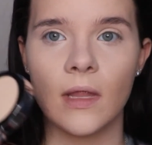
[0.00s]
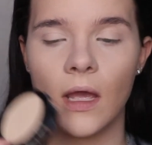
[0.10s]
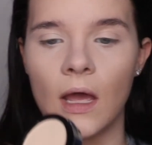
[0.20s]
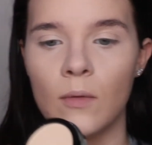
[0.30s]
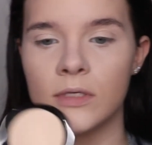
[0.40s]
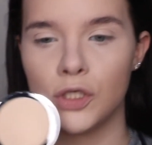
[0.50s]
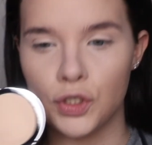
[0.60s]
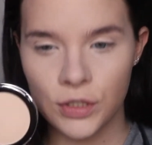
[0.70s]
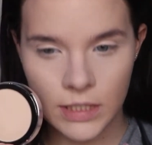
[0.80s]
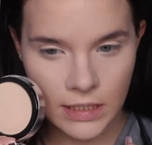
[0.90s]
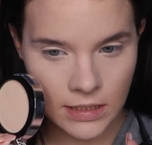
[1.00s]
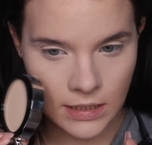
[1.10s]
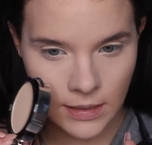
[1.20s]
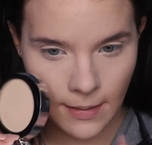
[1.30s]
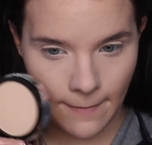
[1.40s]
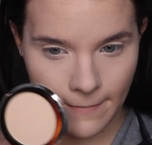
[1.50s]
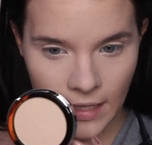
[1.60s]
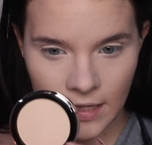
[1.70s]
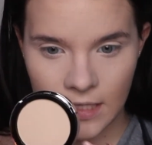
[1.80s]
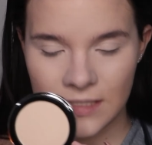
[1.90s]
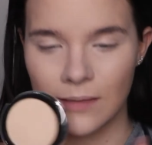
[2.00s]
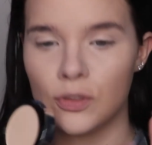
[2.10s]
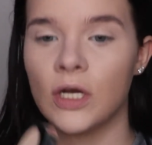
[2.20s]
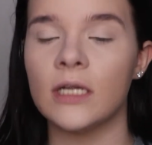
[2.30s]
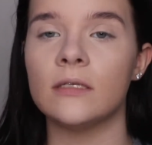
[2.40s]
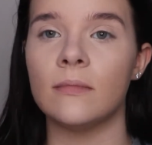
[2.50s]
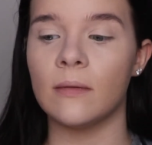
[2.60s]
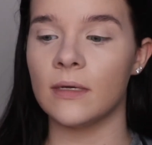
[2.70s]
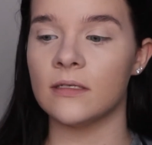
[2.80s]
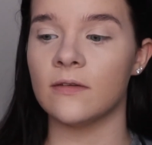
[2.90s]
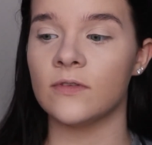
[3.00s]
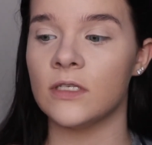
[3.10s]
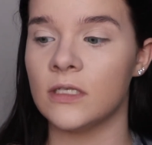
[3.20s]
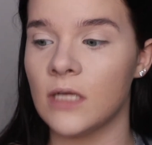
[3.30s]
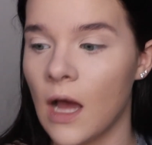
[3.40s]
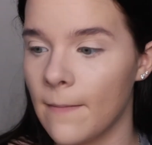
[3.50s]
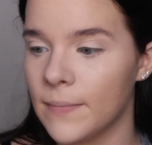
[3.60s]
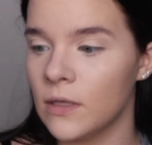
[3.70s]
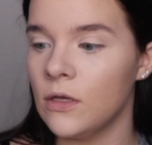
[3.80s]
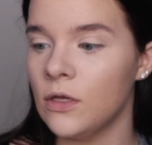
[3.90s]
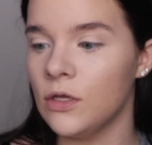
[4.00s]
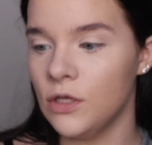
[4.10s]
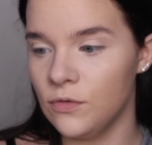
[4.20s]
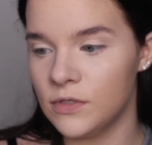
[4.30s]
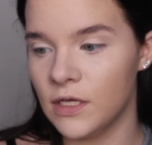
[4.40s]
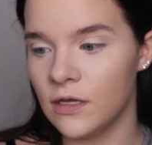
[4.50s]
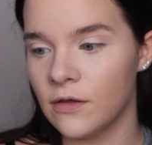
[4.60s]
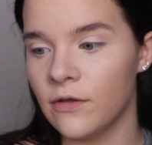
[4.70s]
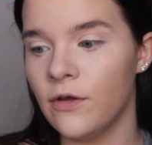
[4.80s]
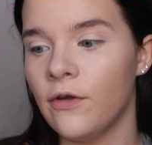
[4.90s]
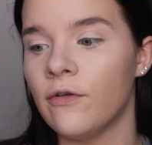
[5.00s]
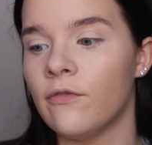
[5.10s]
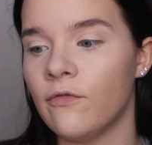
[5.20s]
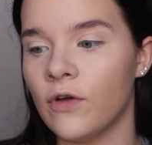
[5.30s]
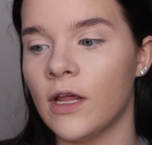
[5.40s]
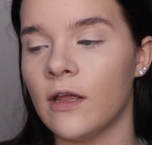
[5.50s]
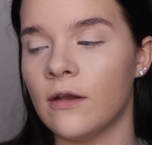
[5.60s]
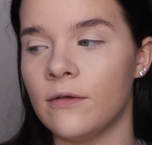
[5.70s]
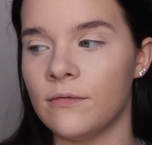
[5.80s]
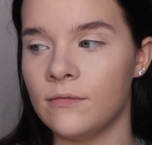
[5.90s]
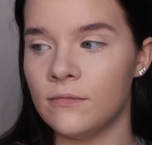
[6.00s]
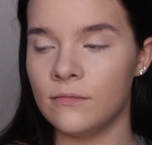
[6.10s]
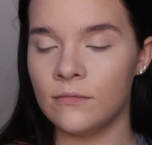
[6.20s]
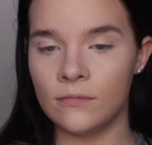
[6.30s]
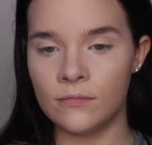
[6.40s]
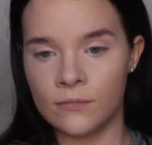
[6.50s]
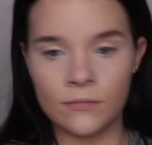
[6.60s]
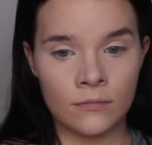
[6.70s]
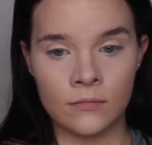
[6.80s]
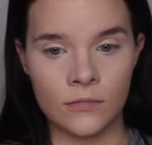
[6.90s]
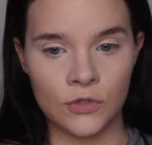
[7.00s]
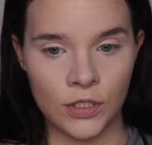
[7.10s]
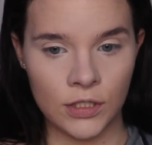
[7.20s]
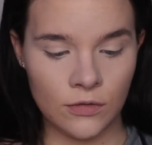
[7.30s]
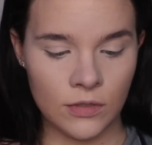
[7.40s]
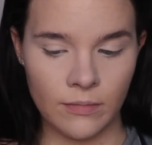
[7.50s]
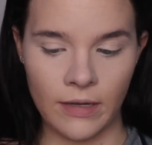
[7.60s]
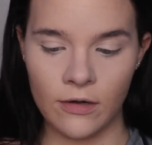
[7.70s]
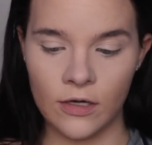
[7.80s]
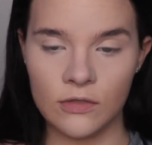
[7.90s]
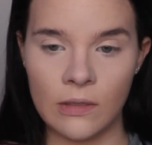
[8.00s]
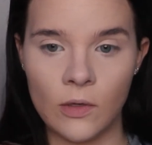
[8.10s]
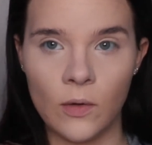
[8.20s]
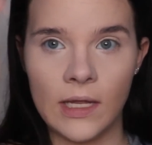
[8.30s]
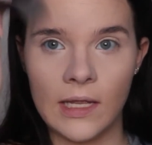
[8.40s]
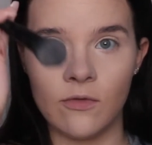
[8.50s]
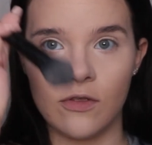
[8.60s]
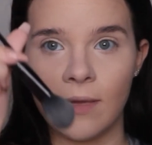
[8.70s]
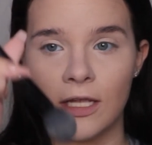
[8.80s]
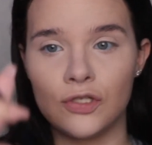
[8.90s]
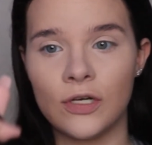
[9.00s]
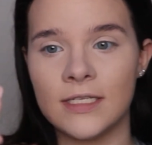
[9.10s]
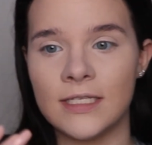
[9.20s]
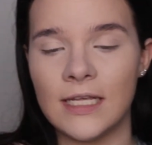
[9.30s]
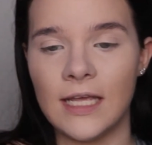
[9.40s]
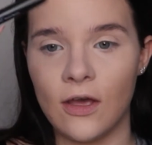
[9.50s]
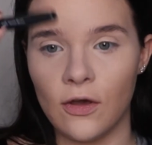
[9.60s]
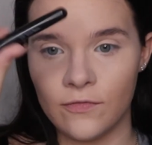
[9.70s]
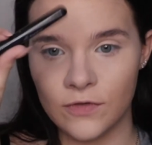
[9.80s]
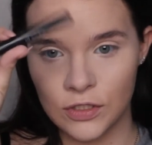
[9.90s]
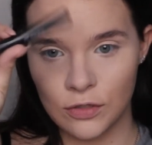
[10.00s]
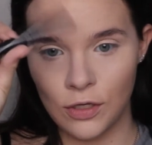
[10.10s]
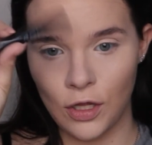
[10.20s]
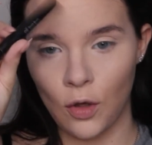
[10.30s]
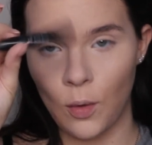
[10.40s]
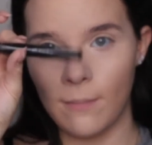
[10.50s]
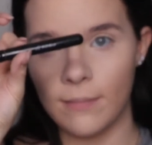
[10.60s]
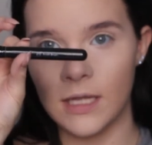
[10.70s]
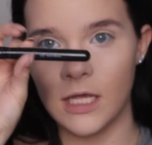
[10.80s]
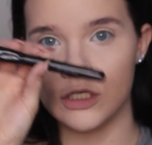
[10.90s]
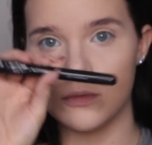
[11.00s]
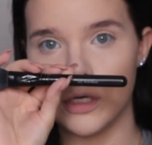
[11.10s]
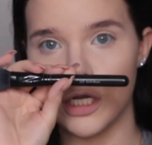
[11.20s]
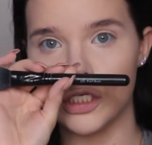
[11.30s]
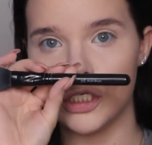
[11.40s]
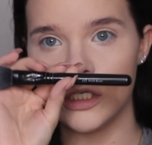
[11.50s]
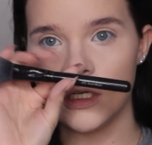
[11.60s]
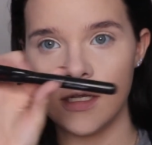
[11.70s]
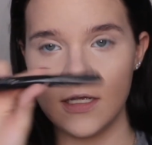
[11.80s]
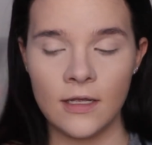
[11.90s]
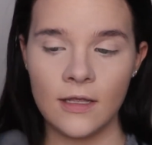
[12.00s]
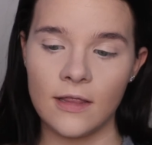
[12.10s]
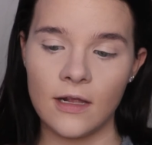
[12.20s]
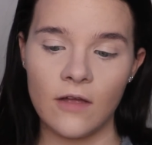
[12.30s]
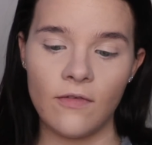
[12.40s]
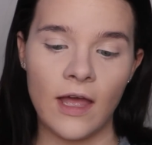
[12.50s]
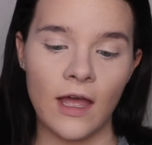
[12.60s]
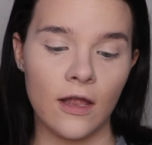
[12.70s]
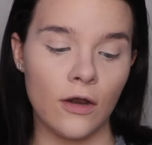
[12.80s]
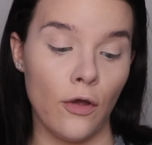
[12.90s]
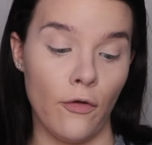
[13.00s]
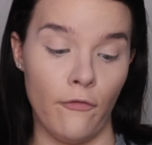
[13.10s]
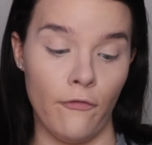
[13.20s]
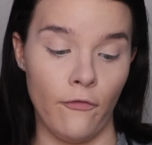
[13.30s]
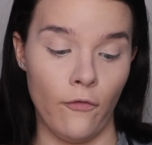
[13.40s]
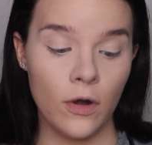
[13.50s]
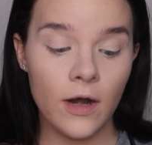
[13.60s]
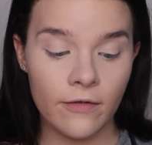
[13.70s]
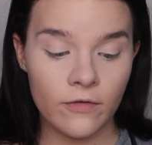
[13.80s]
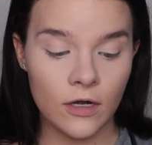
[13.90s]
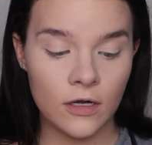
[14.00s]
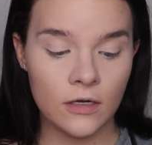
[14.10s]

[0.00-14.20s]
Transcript: I was intrigued by this, and I'm trying to make myself stop using freaking translucent powder. So I'm going in with my trusty e.l.f. Studio blush brush that I've had forever.